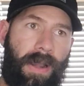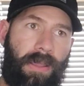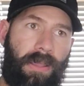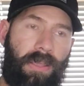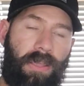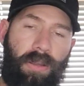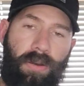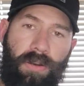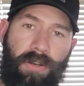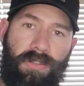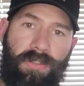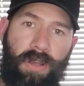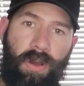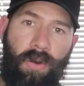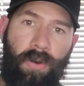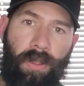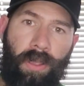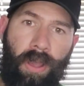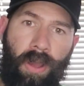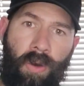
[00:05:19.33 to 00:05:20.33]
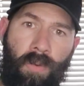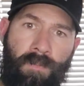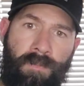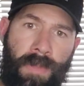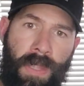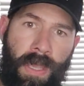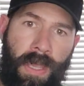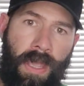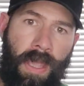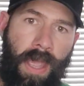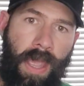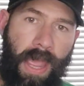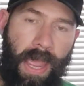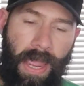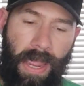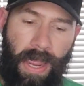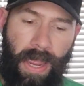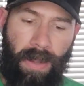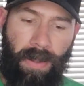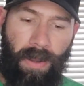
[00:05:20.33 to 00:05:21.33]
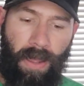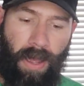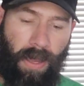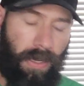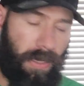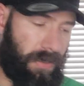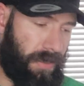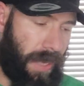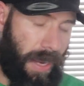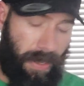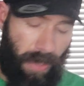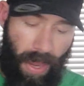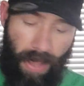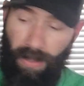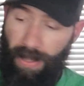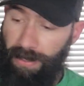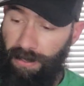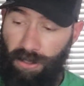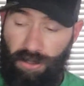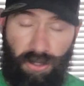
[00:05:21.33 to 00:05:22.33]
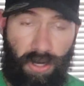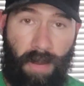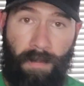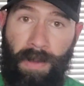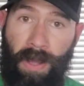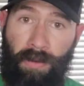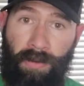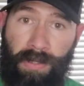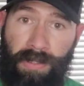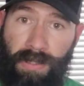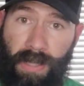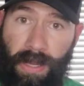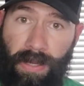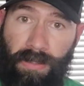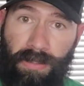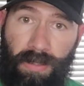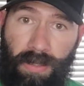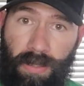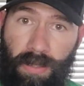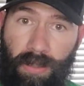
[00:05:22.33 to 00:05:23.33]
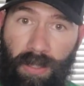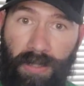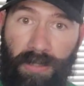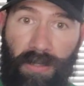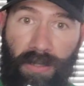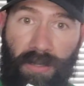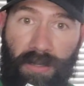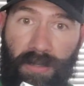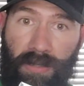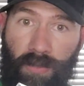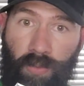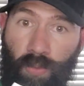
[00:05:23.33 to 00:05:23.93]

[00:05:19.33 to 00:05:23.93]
a year or so ago, and because I like to draw my own designs. This is